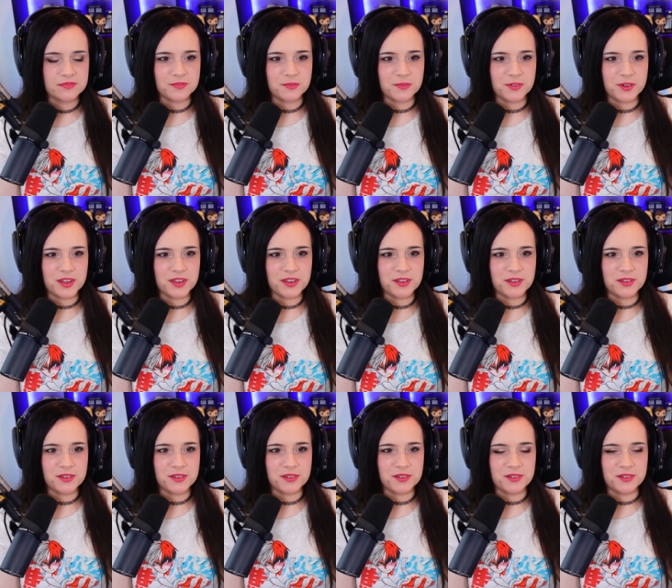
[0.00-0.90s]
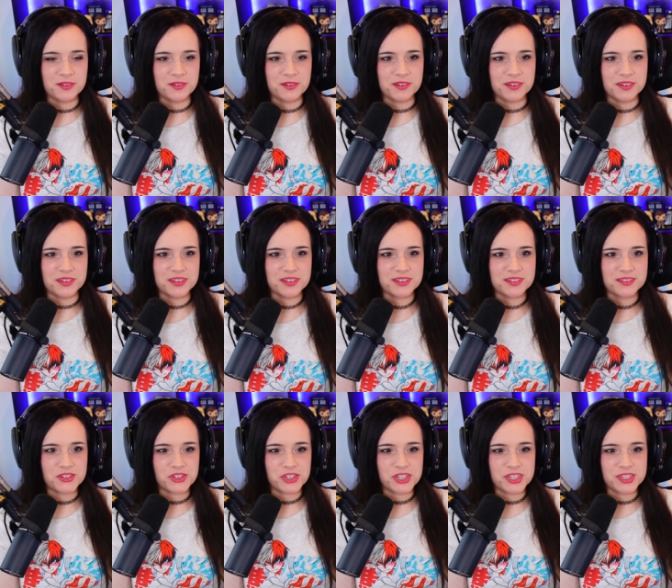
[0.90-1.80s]
Whoa.
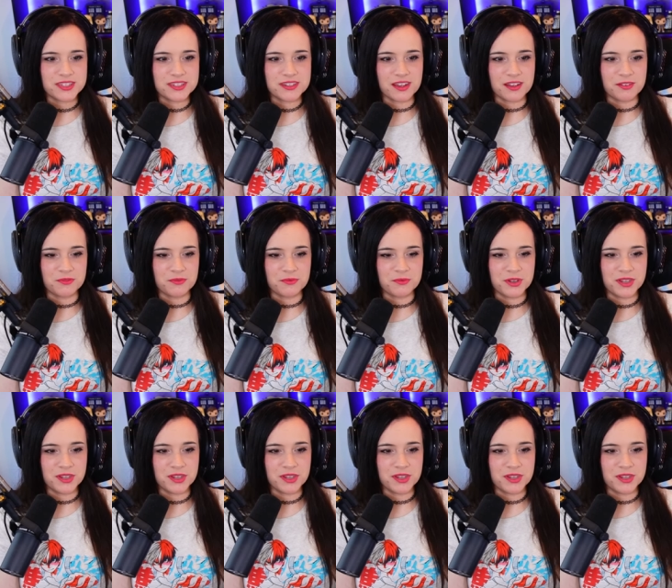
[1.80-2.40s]
She's gotten